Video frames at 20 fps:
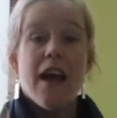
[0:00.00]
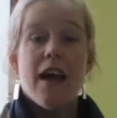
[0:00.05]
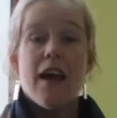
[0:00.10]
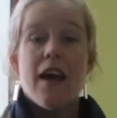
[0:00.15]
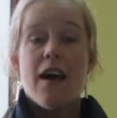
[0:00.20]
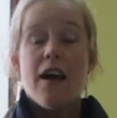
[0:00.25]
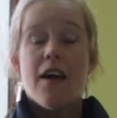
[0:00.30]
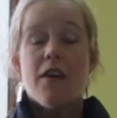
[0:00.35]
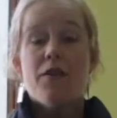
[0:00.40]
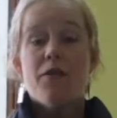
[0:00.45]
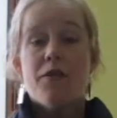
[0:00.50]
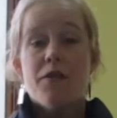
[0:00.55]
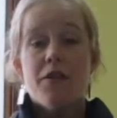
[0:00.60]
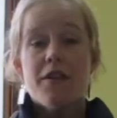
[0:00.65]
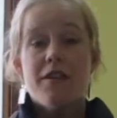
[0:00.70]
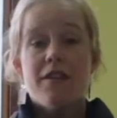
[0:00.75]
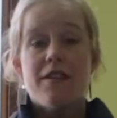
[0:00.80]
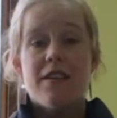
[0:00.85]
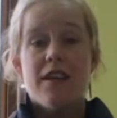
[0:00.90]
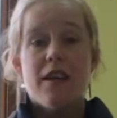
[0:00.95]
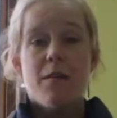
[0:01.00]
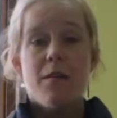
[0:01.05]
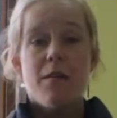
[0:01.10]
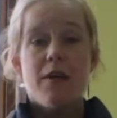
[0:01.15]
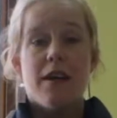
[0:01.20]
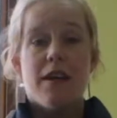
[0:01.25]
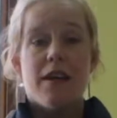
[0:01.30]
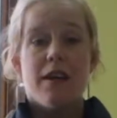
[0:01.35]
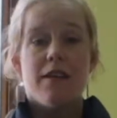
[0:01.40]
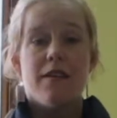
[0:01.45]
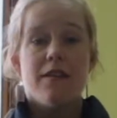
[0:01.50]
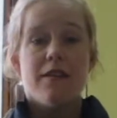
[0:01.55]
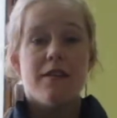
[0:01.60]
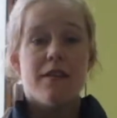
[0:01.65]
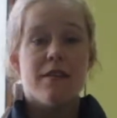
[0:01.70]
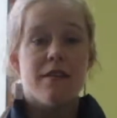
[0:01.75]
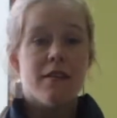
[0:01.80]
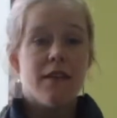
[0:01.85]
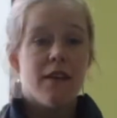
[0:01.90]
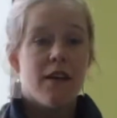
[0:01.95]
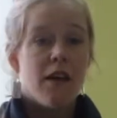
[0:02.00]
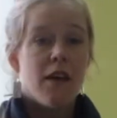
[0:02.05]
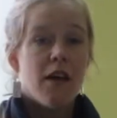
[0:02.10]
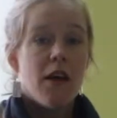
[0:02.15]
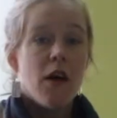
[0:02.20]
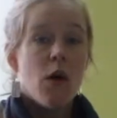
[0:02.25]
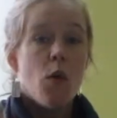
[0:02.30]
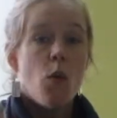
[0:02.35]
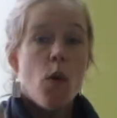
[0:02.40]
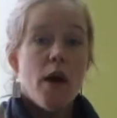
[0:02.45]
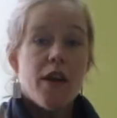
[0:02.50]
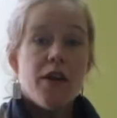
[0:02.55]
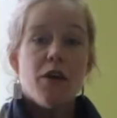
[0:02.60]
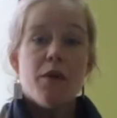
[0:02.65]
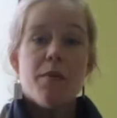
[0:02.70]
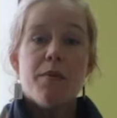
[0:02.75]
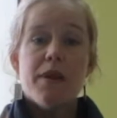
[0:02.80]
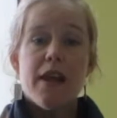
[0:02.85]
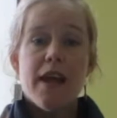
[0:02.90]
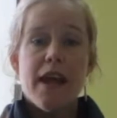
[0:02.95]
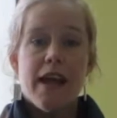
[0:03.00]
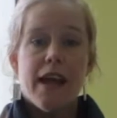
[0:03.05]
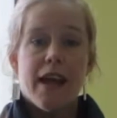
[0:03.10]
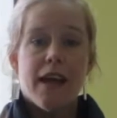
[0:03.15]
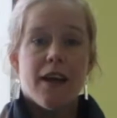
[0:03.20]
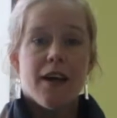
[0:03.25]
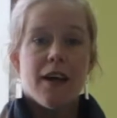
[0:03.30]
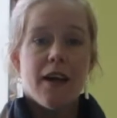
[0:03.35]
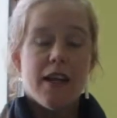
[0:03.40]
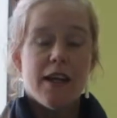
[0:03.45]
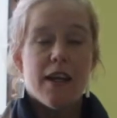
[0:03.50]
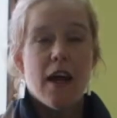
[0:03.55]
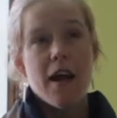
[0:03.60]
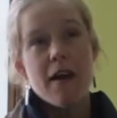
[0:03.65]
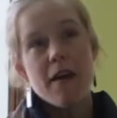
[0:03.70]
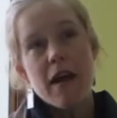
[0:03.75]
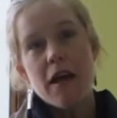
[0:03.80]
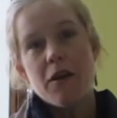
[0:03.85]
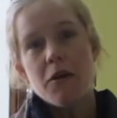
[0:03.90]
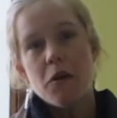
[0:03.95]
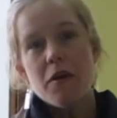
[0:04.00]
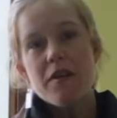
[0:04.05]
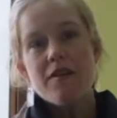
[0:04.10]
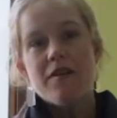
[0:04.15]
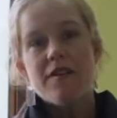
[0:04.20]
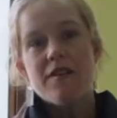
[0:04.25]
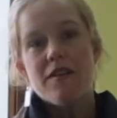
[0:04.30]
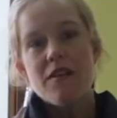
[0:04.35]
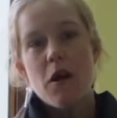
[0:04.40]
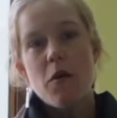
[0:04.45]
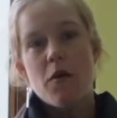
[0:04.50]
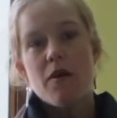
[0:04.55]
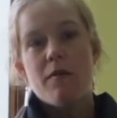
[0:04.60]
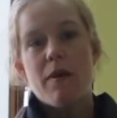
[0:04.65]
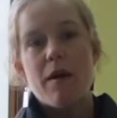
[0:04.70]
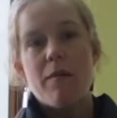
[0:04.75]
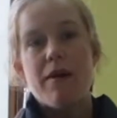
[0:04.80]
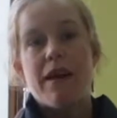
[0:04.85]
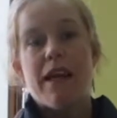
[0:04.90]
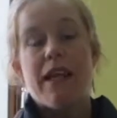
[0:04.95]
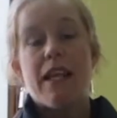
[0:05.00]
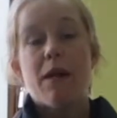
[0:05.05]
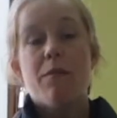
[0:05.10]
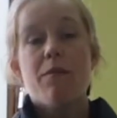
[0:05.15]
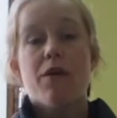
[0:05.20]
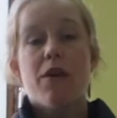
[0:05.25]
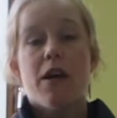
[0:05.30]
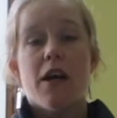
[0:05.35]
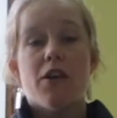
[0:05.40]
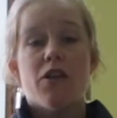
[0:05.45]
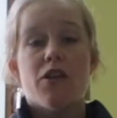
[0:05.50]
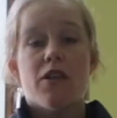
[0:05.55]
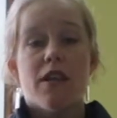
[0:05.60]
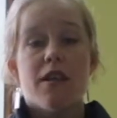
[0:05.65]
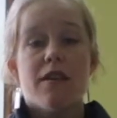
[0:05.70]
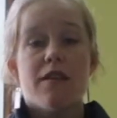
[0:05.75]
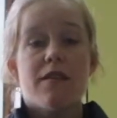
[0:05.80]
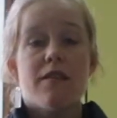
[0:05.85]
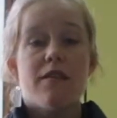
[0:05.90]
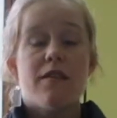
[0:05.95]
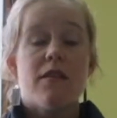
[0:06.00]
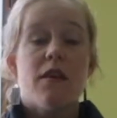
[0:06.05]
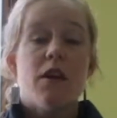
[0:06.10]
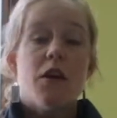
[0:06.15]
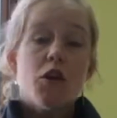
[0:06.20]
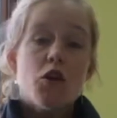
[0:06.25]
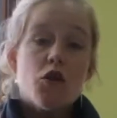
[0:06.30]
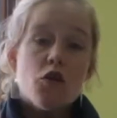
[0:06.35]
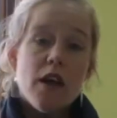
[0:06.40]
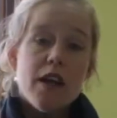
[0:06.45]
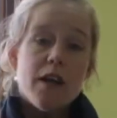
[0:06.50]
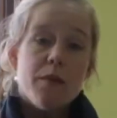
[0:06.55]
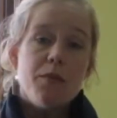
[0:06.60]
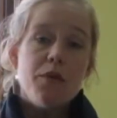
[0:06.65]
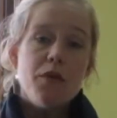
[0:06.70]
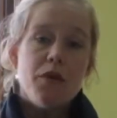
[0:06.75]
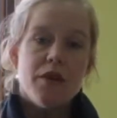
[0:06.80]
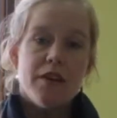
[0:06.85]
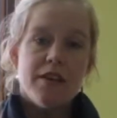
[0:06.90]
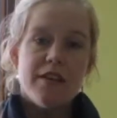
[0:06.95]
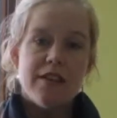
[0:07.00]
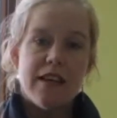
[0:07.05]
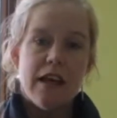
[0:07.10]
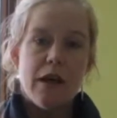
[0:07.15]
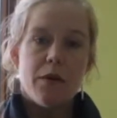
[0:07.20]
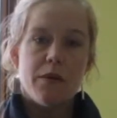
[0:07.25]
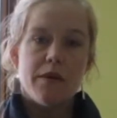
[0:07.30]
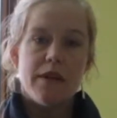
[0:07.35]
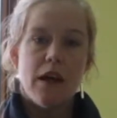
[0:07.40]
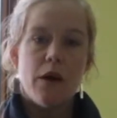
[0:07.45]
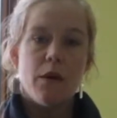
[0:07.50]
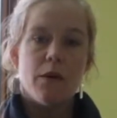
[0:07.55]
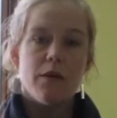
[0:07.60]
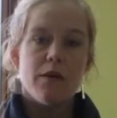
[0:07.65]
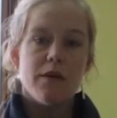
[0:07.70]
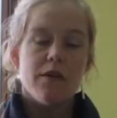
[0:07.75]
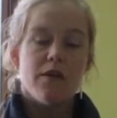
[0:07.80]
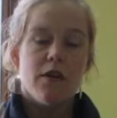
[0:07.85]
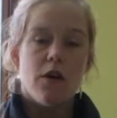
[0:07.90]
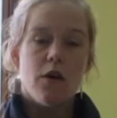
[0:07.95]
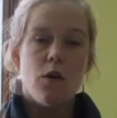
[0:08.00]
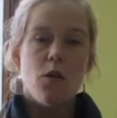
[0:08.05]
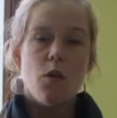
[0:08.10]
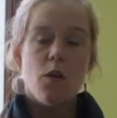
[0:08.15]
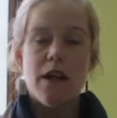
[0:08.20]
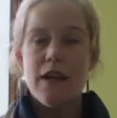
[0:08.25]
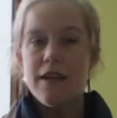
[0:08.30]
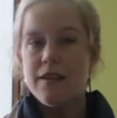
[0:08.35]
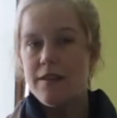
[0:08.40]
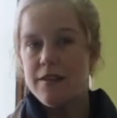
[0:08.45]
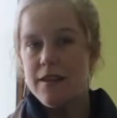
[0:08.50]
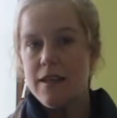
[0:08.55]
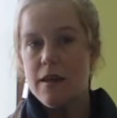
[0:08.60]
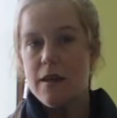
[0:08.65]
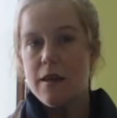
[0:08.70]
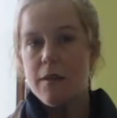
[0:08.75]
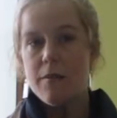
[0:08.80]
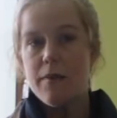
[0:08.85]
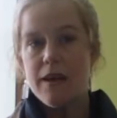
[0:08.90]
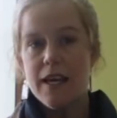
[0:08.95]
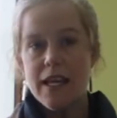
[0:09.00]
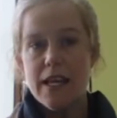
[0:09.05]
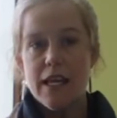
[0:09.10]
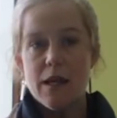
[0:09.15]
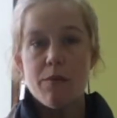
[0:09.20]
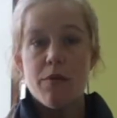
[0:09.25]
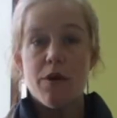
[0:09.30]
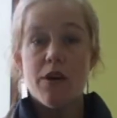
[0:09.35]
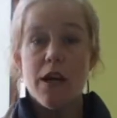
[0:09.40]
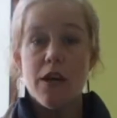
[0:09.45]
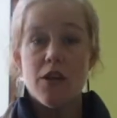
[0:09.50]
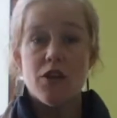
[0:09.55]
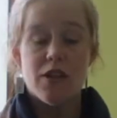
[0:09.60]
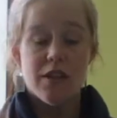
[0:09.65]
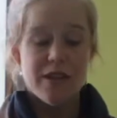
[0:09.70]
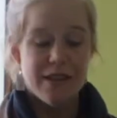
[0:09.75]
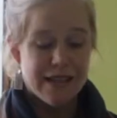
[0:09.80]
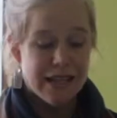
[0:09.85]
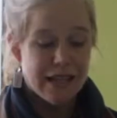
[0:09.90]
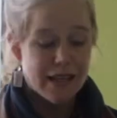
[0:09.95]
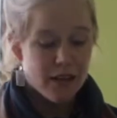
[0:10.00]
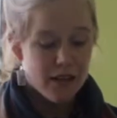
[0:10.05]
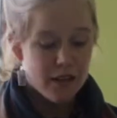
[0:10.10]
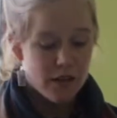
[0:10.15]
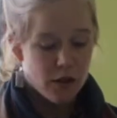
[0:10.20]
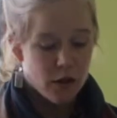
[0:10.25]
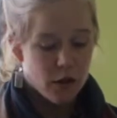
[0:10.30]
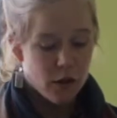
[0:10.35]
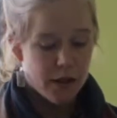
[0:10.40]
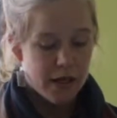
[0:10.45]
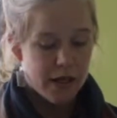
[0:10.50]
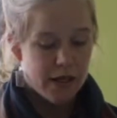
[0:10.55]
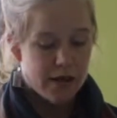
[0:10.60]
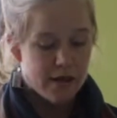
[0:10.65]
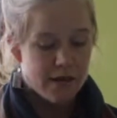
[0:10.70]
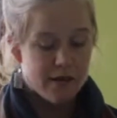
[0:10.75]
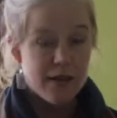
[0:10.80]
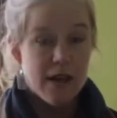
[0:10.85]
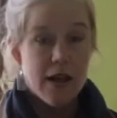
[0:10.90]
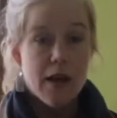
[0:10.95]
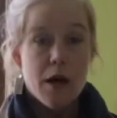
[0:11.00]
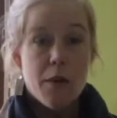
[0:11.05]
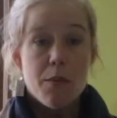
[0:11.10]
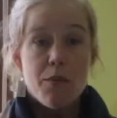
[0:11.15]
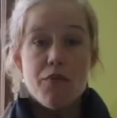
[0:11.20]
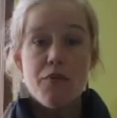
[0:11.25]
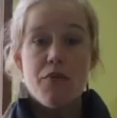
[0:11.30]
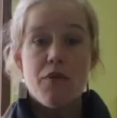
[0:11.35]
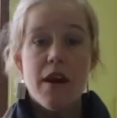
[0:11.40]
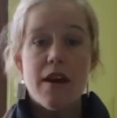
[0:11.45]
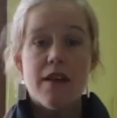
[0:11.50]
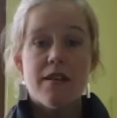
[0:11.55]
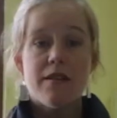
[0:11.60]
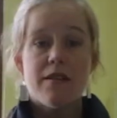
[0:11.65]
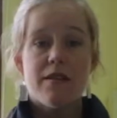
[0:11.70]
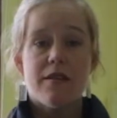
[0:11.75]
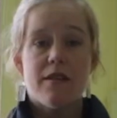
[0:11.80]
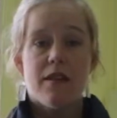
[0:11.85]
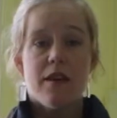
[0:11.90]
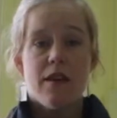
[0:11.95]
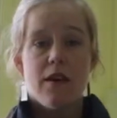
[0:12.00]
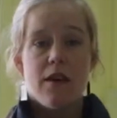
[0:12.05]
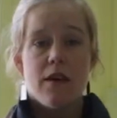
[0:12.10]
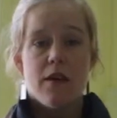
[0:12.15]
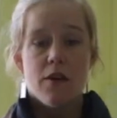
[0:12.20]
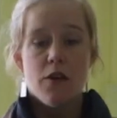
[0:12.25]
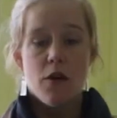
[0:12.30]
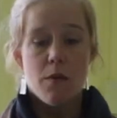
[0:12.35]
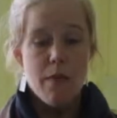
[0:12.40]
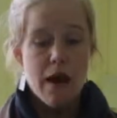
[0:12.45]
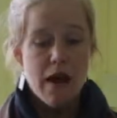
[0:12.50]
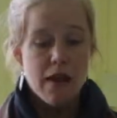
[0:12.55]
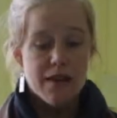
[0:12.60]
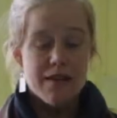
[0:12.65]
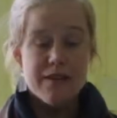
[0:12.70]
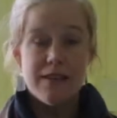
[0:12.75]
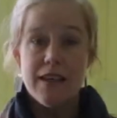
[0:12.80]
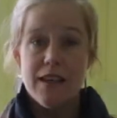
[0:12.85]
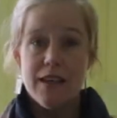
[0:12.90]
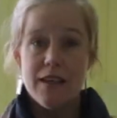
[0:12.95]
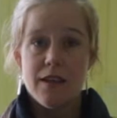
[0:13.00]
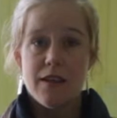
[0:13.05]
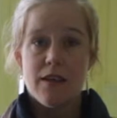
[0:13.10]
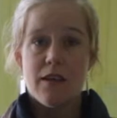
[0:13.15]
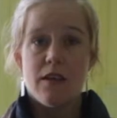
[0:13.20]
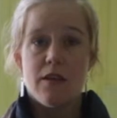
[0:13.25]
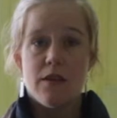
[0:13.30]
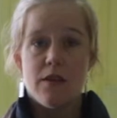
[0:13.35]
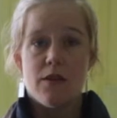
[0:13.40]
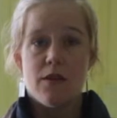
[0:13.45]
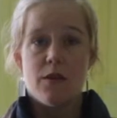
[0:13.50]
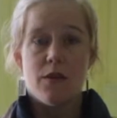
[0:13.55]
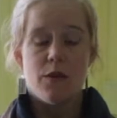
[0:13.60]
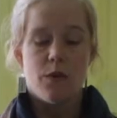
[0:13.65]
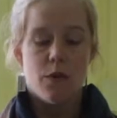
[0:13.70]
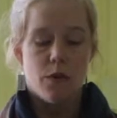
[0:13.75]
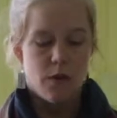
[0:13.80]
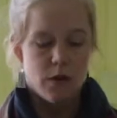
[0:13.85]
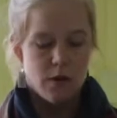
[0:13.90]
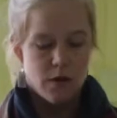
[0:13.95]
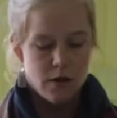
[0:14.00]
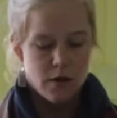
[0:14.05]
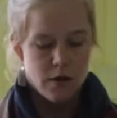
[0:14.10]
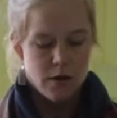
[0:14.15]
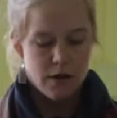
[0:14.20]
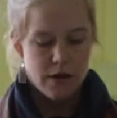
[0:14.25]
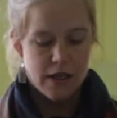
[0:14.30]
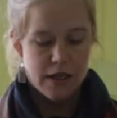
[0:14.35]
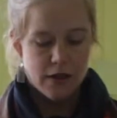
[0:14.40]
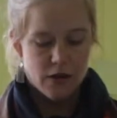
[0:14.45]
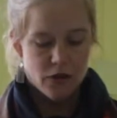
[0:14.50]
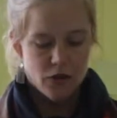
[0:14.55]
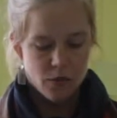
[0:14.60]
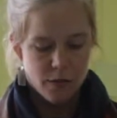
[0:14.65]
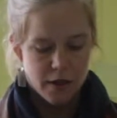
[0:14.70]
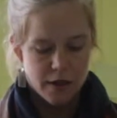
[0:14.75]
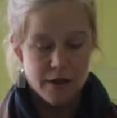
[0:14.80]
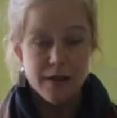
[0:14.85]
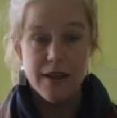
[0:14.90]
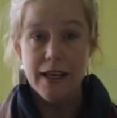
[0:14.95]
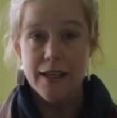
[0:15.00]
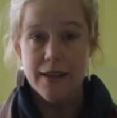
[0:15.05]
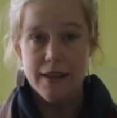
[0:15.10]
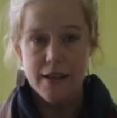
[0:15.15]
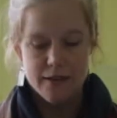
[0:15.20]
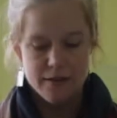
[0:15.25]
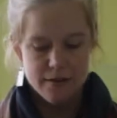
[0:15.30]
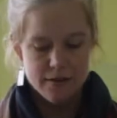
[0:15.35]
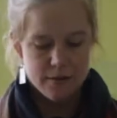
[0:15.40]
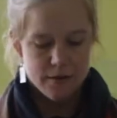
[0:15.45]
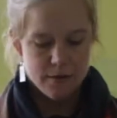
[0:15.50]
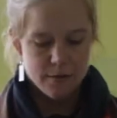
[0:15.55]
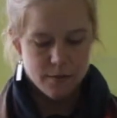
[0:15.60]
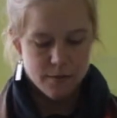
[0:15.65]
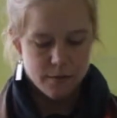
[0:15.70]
The first tip is when you're playing, and I notice this a lot with my beginning percussionists, try to pull the sound out. So what I see beginning percussionists tend to do is press their mallets into the instrument like this.